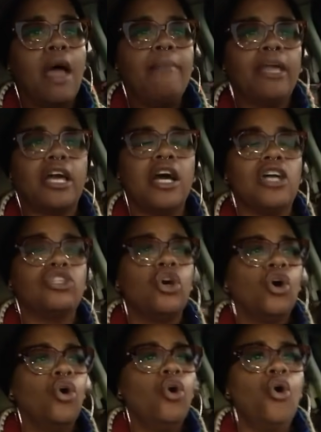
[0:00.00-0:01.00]
Because
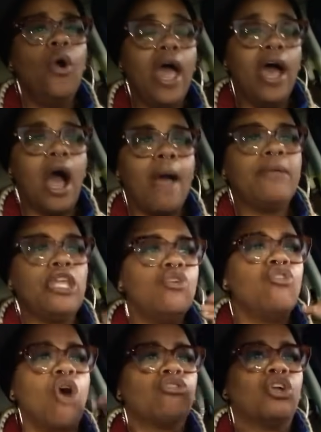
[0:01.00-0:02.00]
who else, I mean,
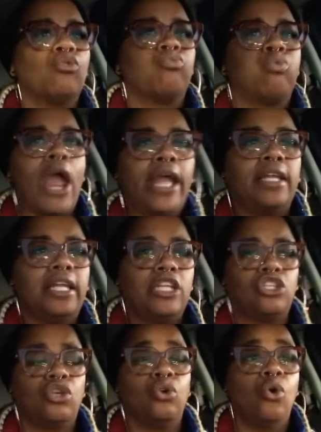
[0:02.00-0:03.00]
you go
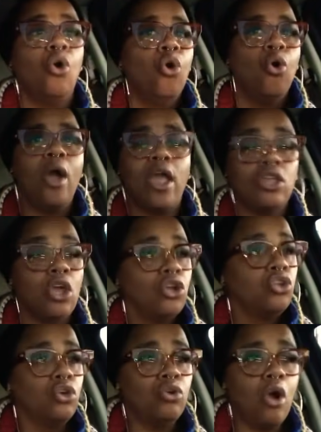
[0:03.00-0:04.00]
directly to
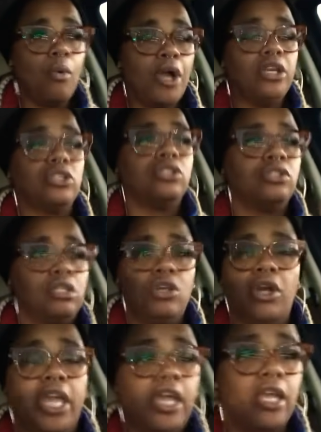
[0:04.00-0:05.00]
who you don't want
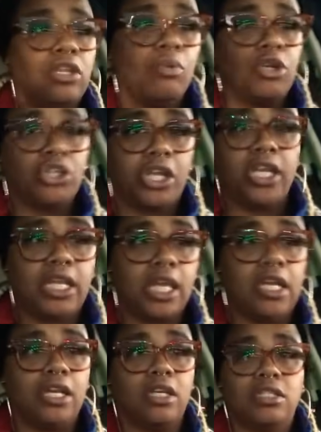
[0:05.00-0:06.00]
your kid, you want your kid to
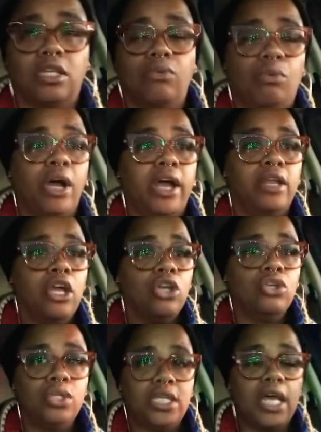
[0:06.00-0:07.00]
get into what?
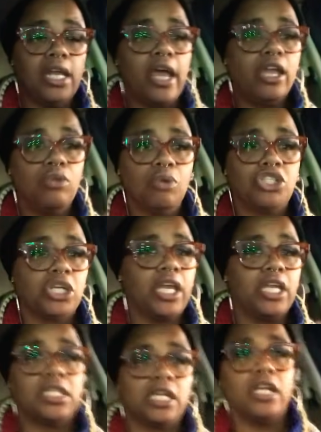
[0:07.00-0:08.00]
UCLA, you want your
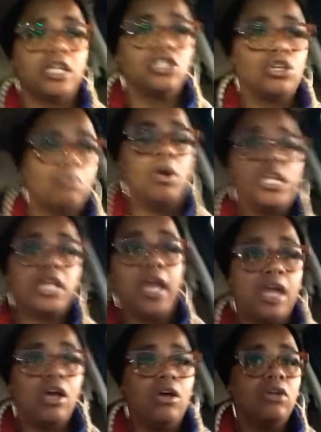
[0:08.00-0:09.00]
kid to get into what?
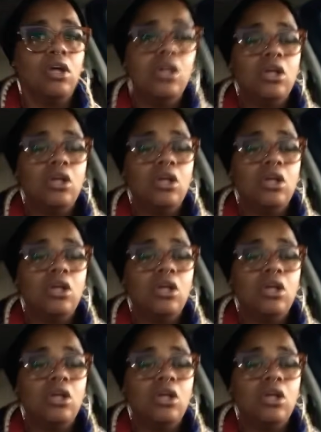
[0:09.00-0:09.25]
Yale?